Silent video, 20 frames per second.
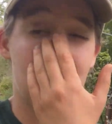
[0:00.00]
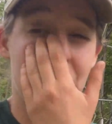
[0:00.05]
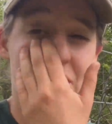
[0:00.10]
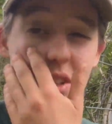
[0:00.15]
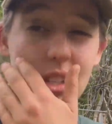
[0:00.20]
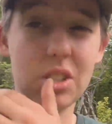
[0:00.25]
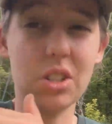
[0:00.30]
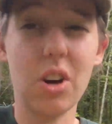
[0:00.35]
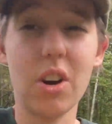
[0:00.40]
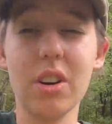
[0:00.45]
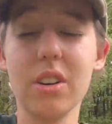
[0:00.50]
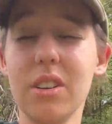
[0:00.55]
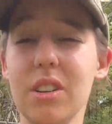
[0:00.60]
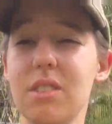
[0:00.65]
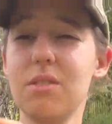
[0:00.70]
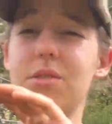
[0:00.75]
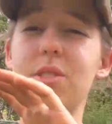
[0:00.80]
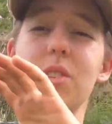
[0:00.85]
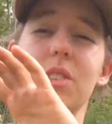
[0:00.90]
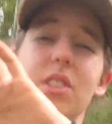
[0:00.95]
of this garden.
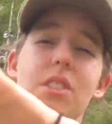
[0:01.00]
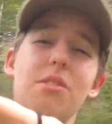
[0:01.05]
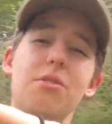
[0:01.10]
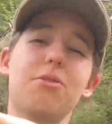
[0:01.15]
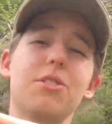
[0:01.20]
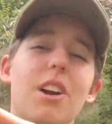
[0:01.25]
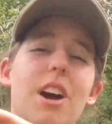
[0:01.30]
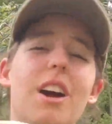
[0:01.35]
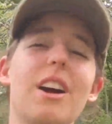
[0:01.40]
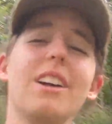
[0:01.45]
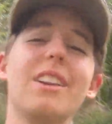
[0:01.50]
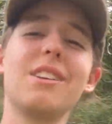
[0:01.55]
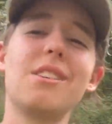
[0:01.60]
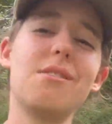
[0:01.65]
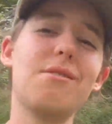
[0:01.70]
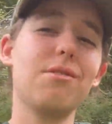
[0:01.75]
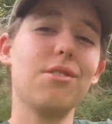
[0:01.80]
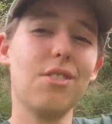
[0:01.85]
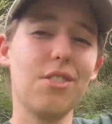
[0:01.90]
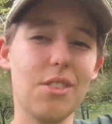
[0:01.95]
If you're in the front,
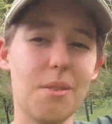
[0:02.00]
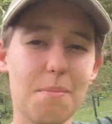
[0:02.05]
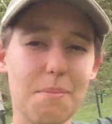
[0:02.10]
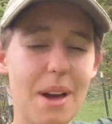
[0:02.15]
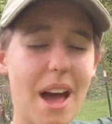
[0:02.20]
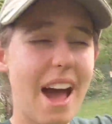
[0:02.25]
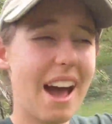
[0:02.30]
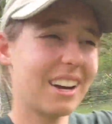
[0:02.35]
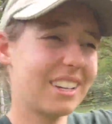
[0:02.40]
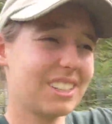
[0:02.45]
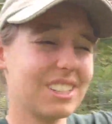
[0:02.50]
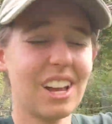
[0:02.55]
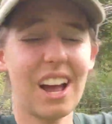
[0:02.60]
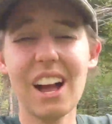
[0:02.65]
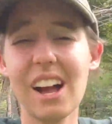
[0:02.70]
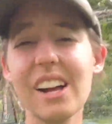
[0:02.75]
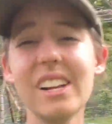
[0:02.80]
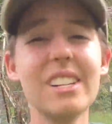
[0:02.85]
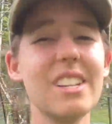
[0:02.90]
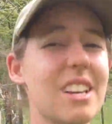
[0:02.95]
if you're in the back
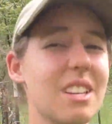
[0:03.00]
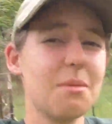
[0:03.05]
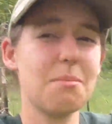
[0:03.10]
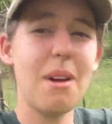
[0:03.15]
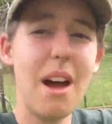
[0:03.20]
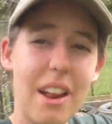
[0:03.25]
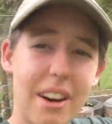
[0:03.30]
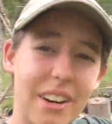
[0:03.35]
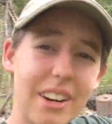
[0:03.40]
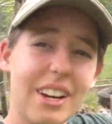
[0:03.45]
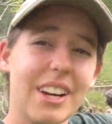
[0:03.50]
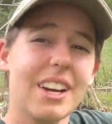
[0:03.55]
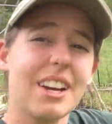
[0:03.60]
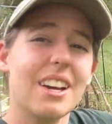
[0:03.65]
side, doesn't matter.